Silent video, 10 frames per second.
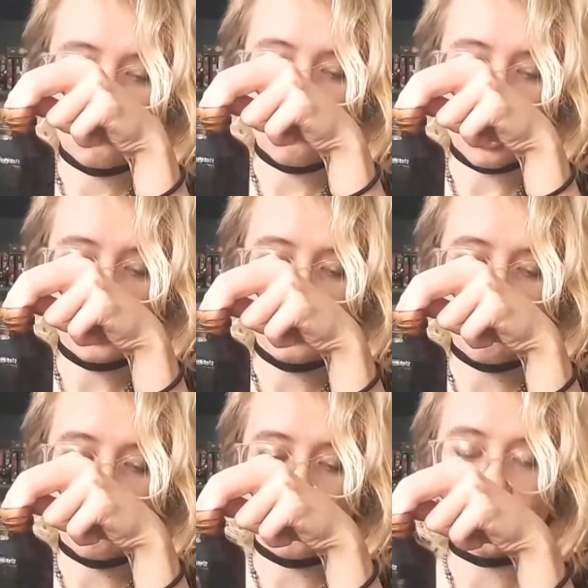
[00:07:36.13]

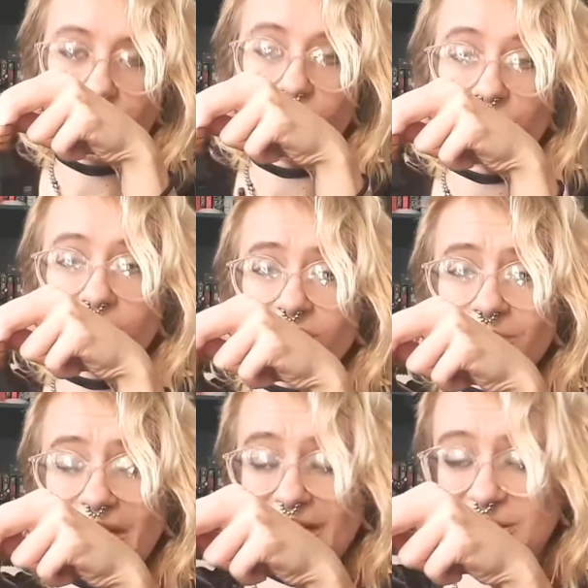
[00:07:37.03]
one more coat of
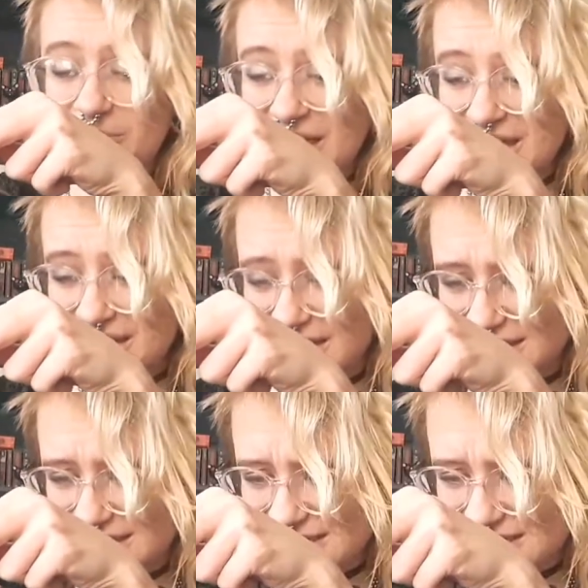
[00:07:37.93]
black paint
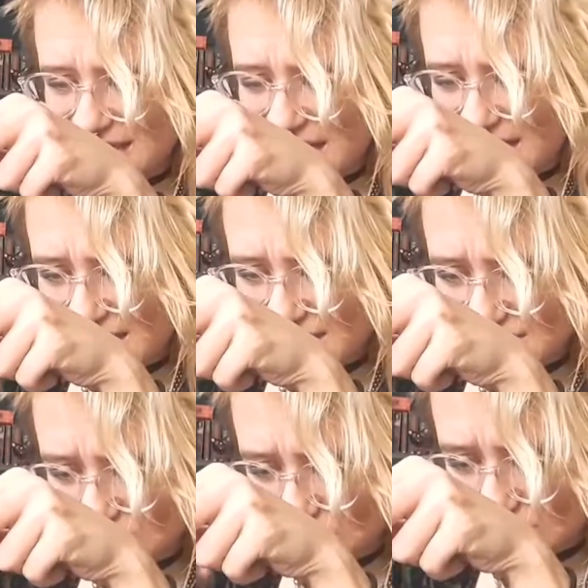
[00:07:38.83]
on this
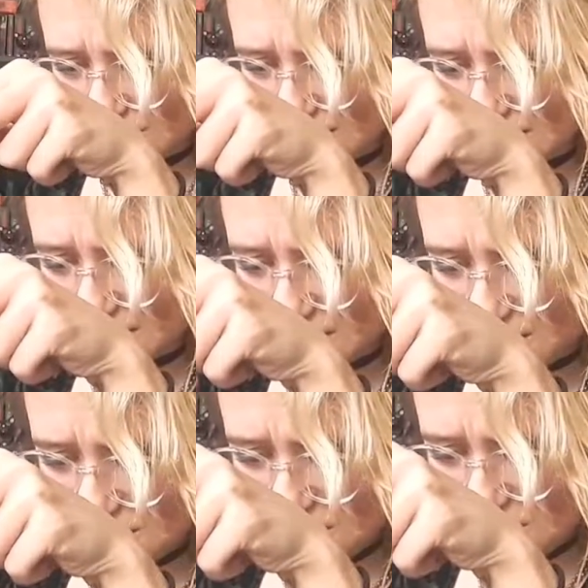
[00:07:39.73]
guy just to